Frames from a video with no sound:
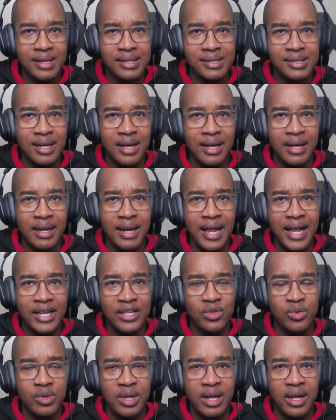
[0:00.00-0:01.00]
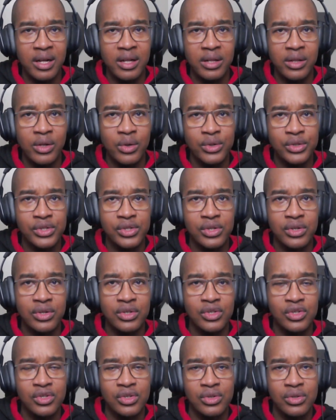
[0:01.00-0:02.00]
side as we get closer
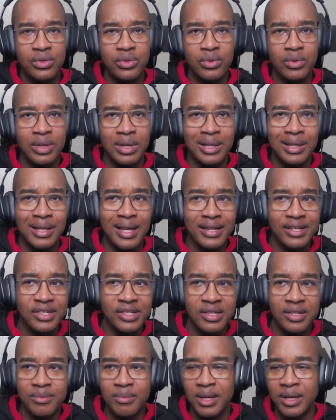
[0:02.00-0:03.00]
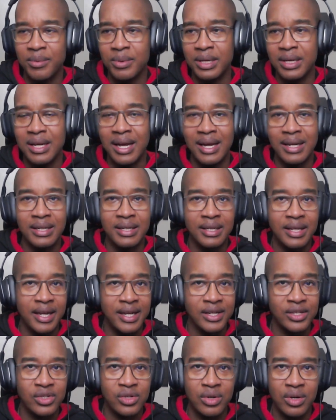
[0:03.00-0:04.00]
to election, maybe 90
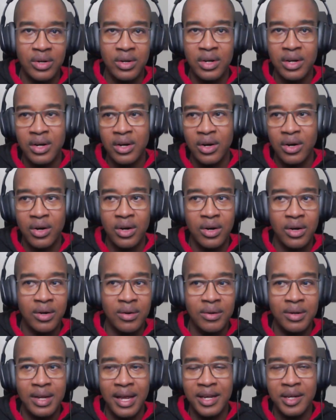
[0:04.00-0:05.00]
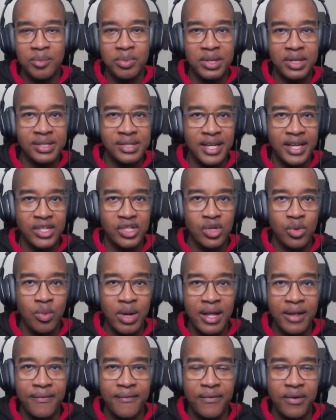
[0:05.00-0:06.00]
days or 90 plus days
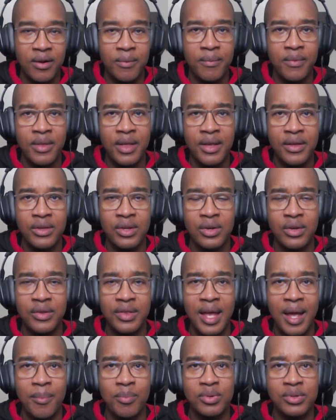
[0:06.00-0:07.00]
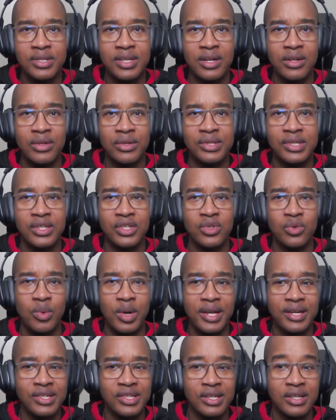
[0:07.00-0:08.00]
away from, that particular
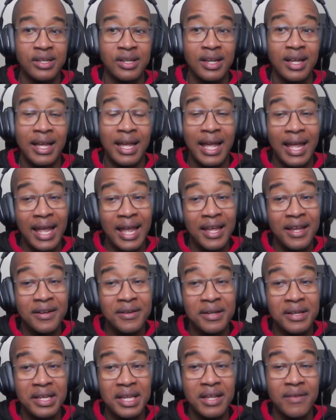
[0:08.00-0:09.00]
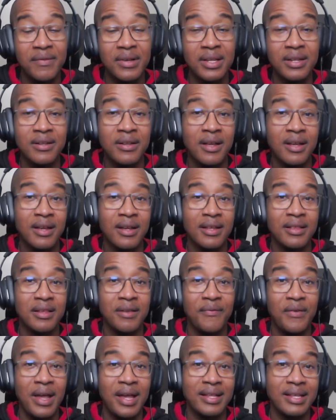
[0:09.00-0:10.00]
situation. And even the
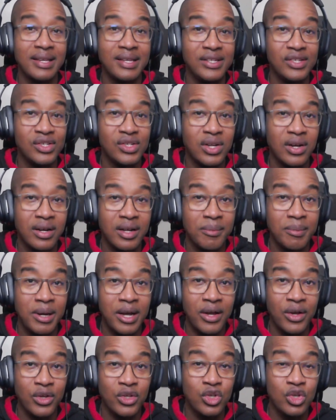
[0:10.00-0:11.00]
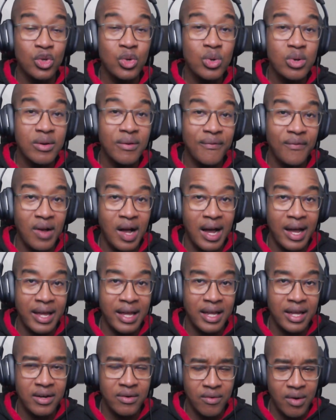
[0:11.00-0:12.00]
fact that he's talking about
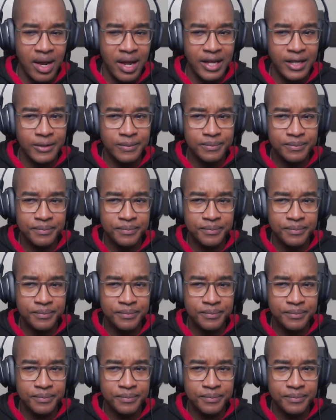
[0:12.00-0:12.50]
unifying, right?